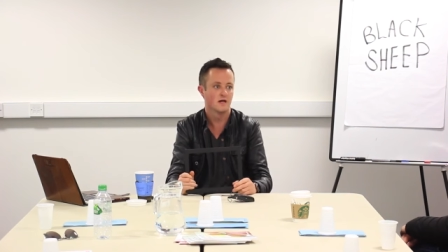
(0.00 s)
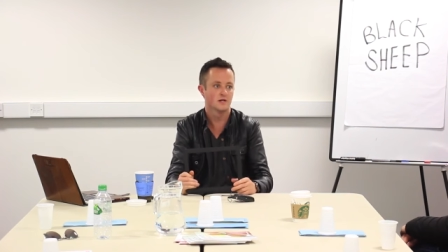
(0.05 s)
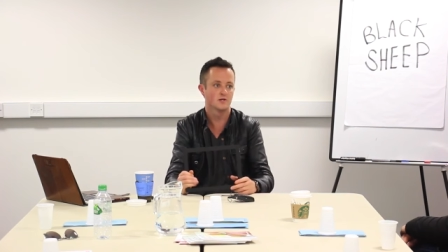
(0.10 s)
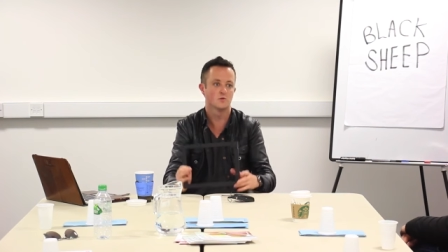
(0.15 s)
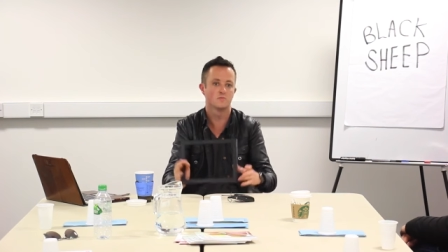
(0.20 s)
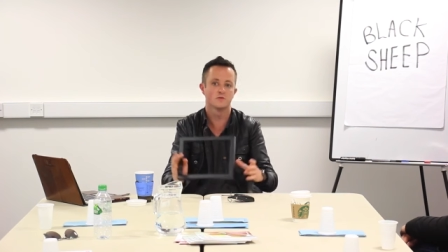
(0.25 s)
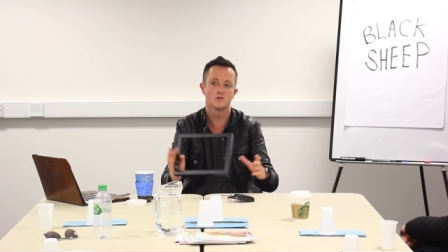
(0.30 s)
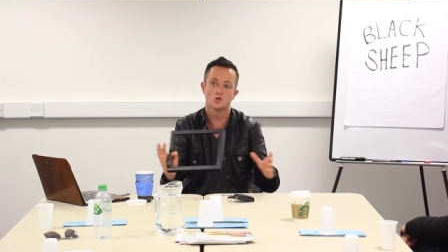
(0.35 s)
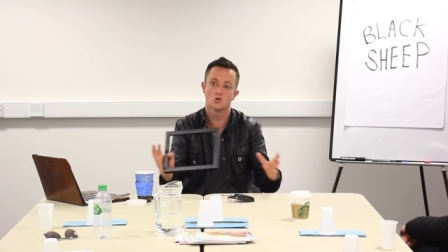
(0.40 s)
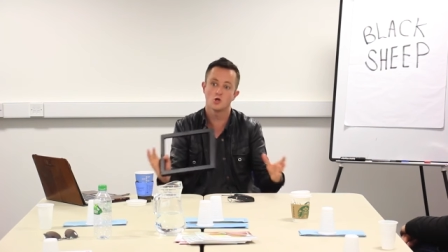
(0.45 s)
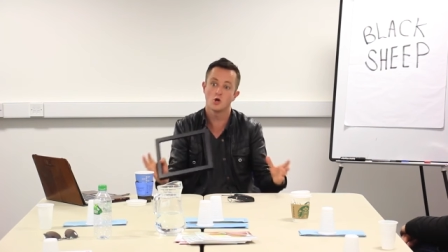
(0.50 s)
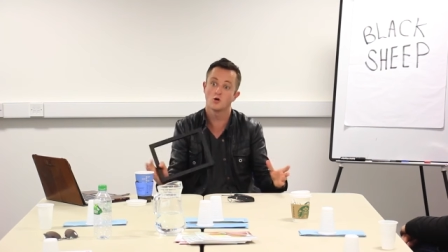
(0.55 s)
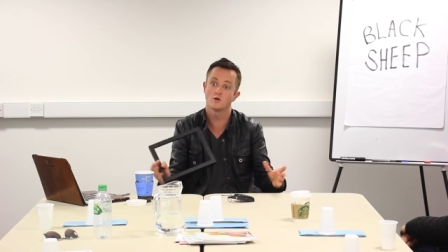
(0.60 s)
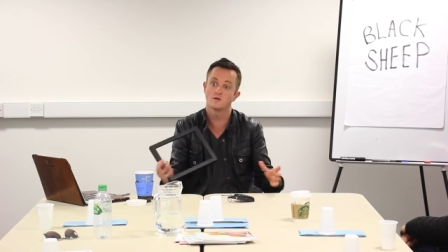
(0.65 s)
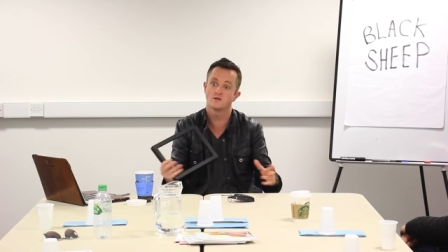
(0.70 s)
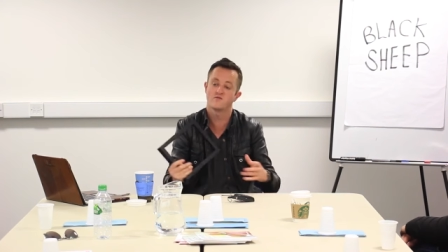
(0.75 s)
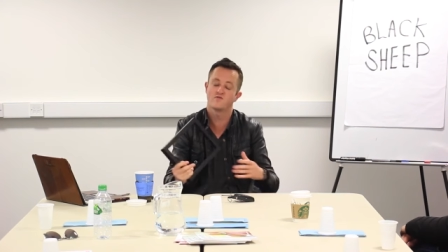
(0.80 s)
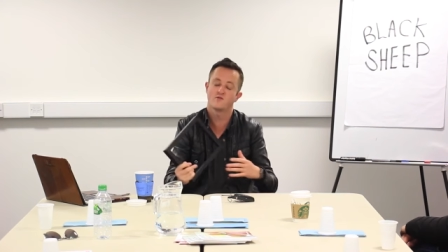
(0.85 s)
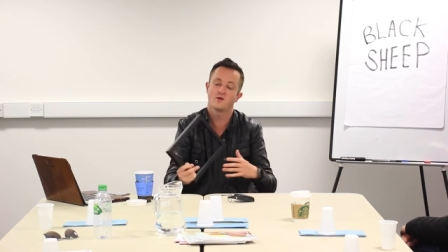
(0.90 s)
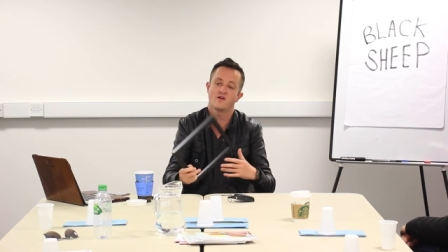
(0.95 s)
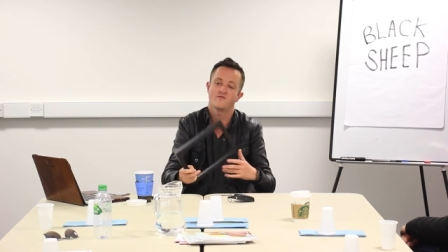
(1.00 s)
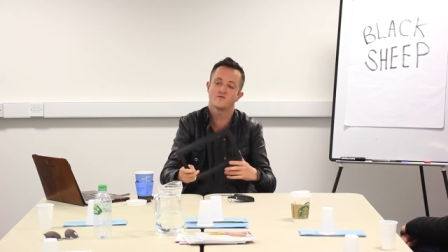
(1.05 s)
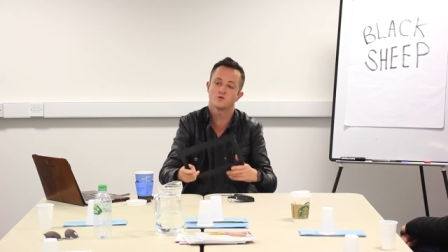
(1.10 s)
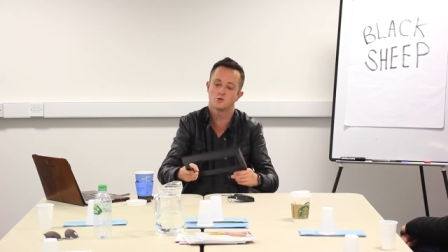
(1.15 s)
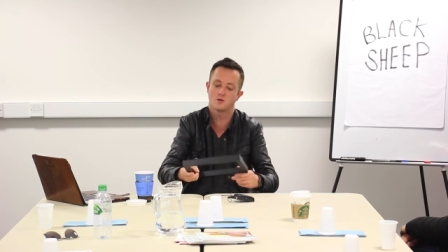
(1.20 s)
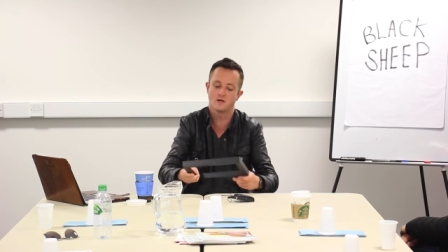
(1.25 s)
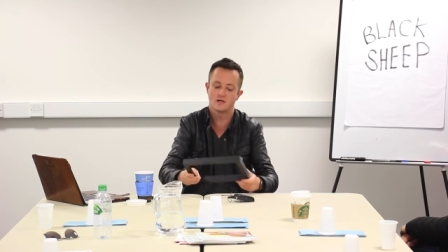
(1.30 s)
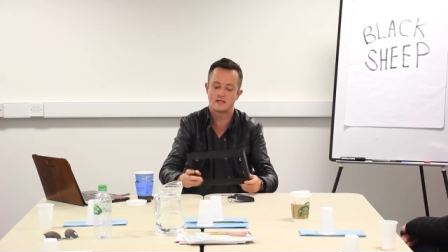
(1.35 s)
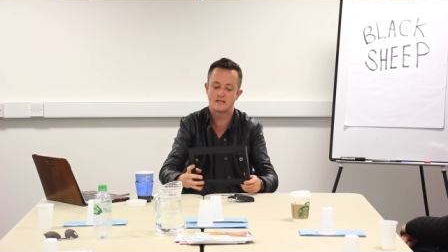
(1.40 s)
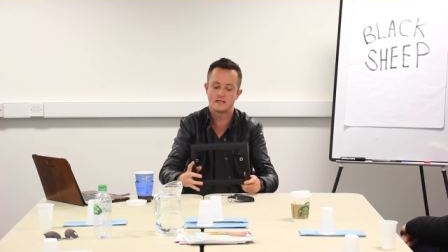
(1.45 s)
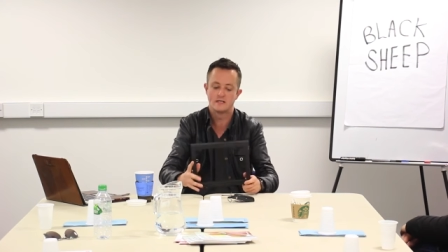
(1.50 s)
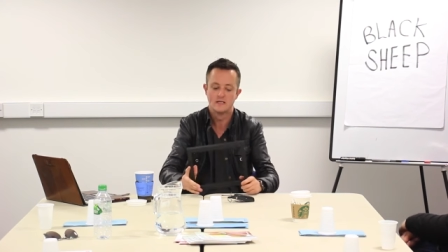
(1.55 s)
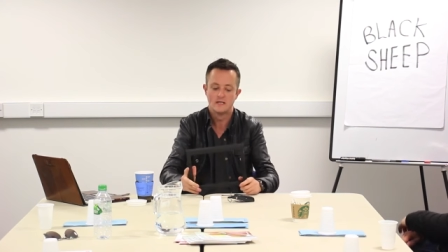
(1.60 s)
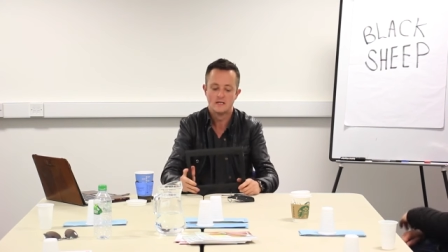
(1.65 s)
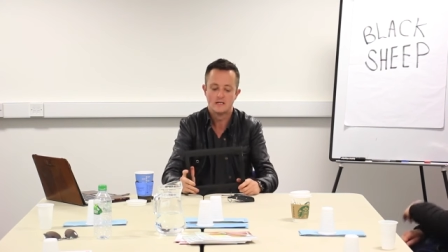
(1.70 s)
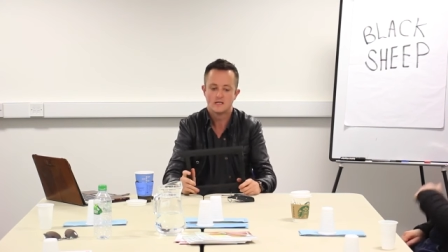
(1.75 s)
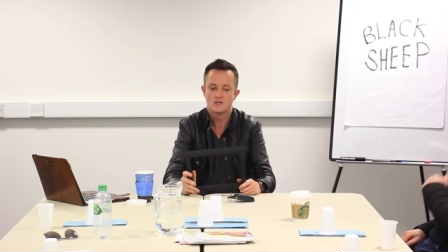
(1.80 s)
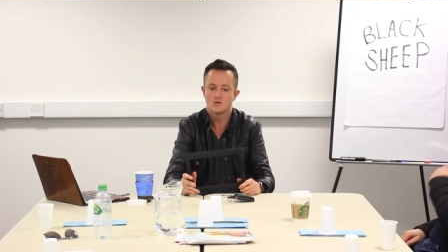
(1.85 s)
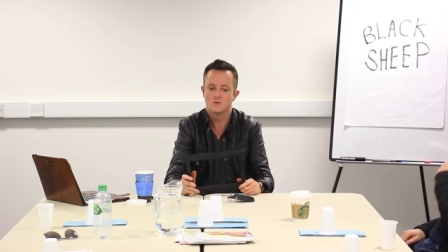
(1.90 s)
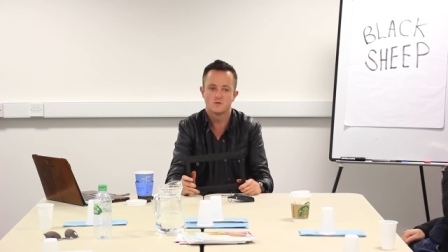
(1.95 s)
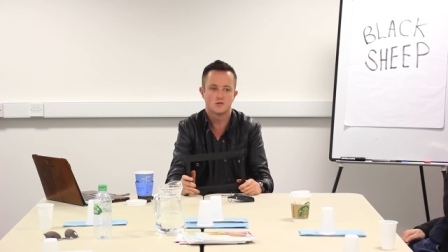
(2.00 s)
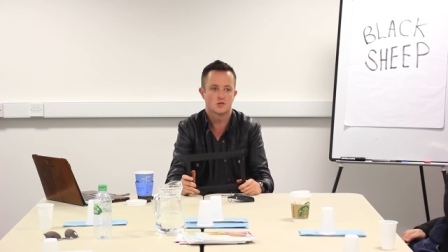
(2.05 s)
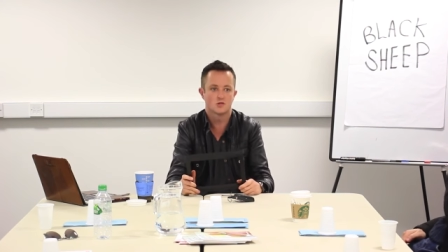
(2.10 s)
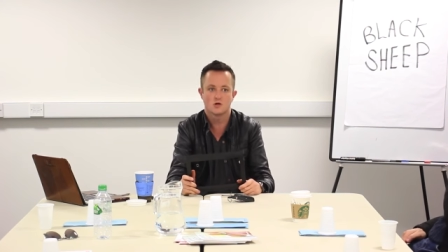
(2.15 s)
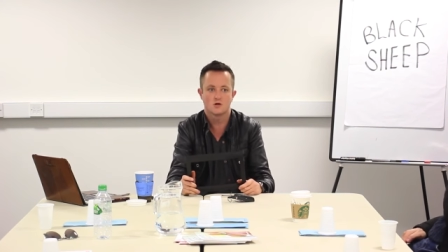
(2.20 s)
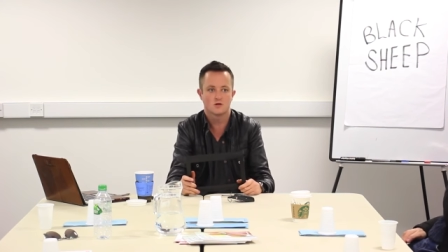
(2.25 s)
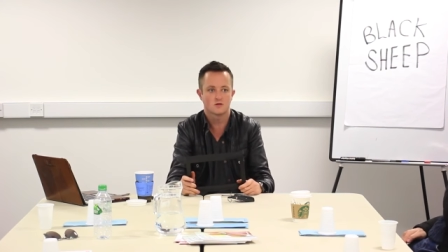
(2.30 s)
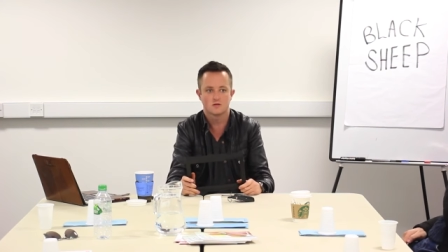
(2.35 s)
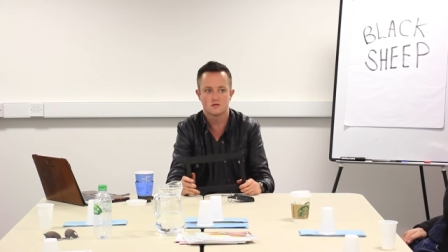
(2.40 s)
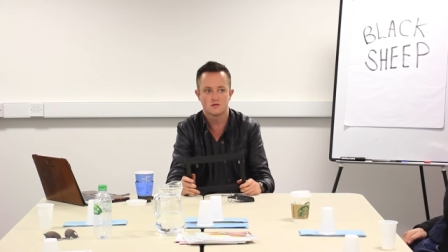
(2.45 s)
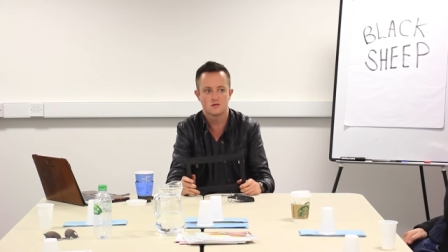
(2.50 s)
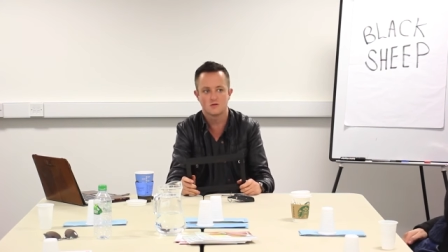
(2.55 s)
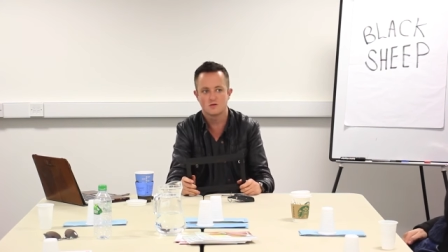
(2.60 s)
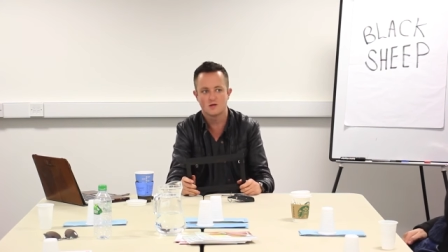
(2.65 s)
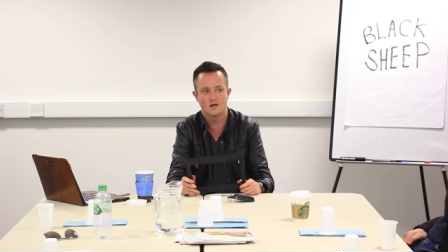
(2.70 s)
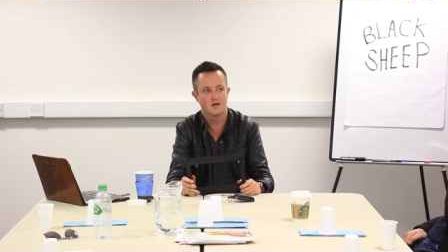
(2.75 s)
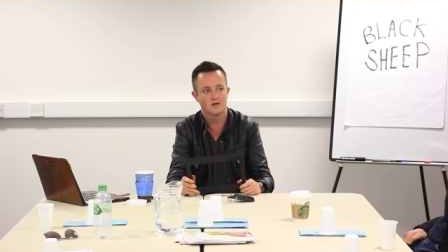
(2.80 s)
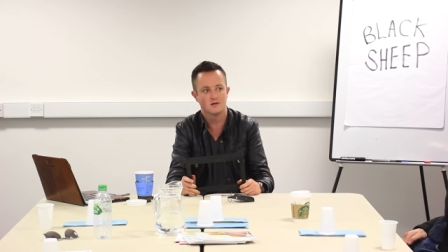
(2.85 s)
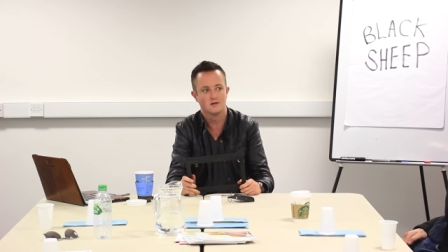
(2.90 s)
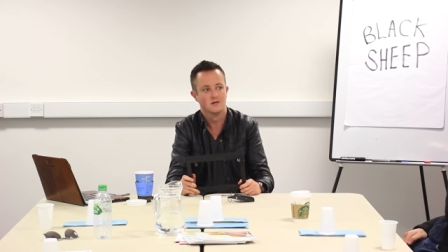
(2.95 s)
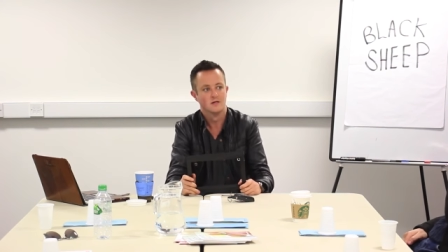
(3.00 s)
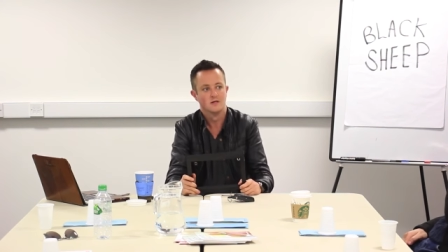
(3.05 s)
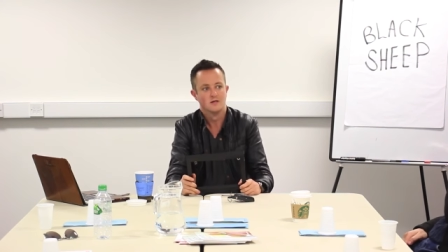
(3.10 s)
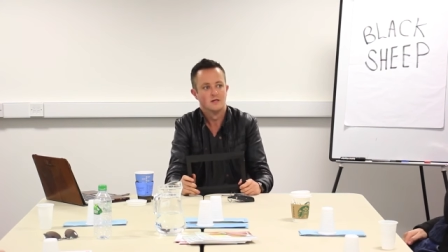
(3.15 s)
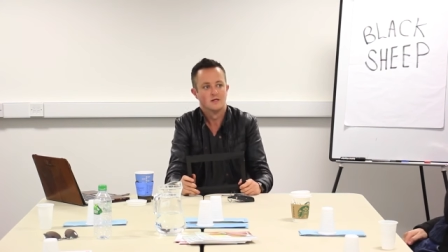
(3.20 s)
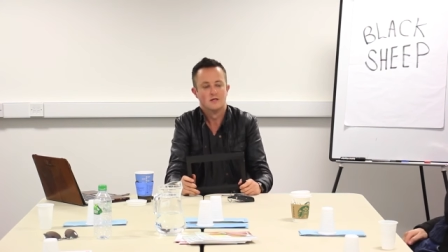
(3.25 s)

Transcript: And you'll be shocked, if you haven't tried it, you'll be shocked that you get